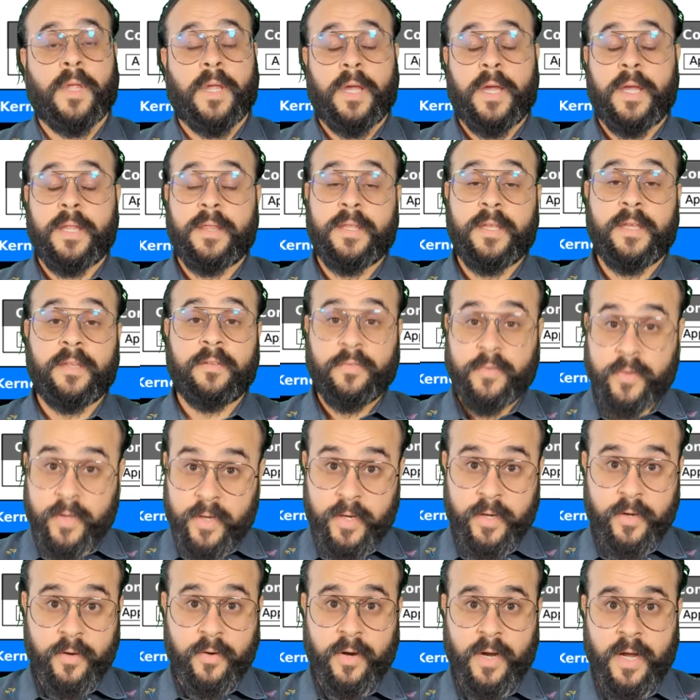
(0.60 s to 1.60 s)
In this
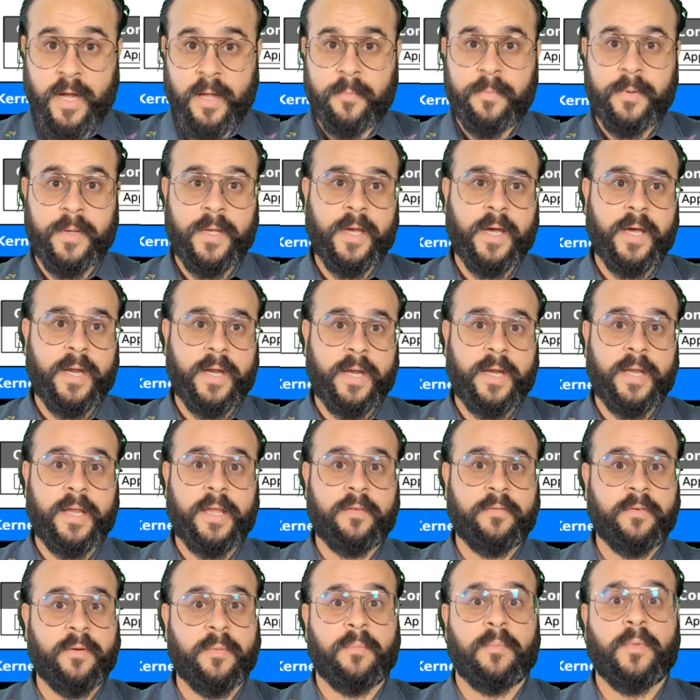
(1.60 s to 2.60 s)
video, I'll be adding
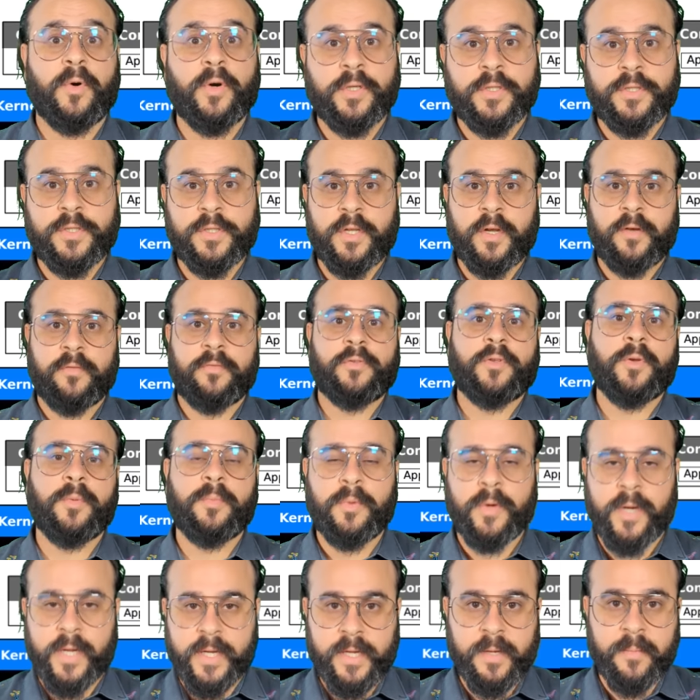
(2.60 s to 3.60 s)
even more stuff to
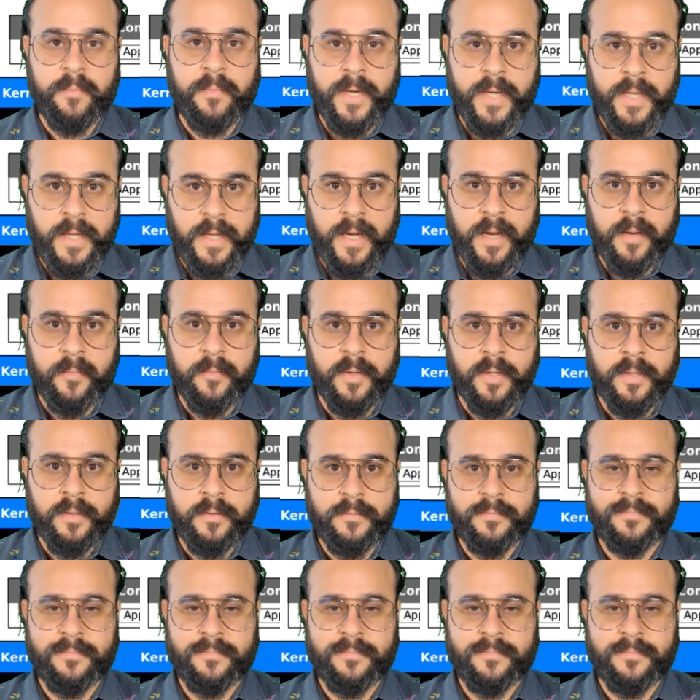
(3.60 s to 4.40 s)
break in my lab.